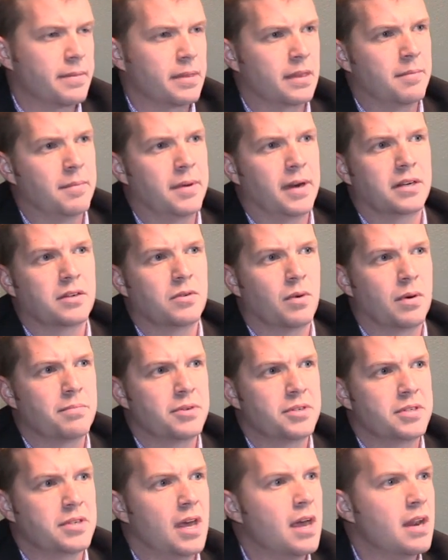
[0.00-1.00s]
limiting to
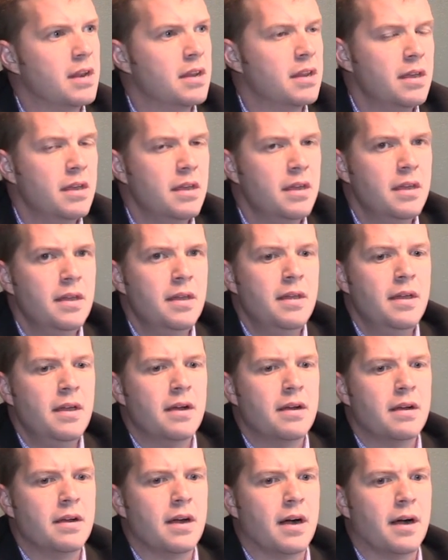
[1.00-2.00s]
1%.
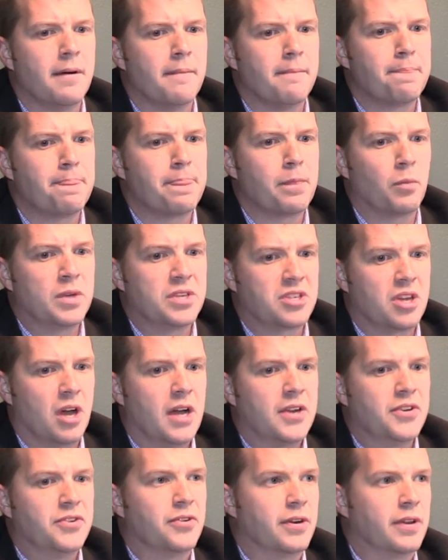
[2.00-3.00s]
We
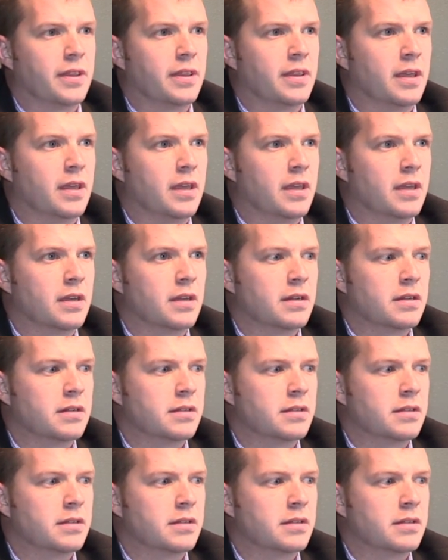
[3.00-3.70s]
saw during the